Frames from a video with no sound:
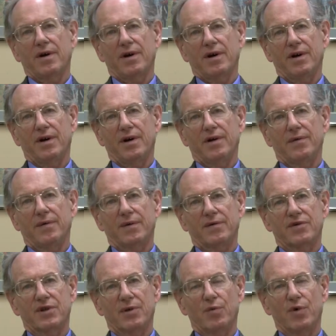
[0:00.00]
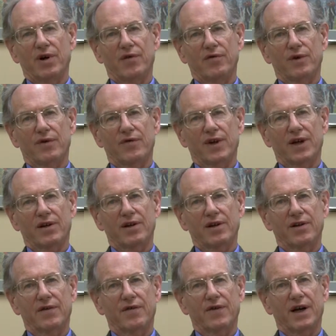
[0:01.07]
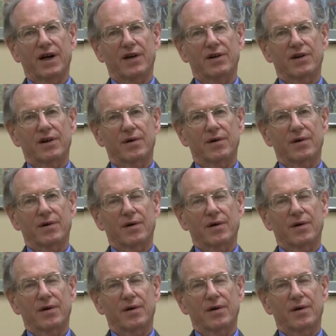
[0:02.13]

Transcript: some way of reflecting the fact that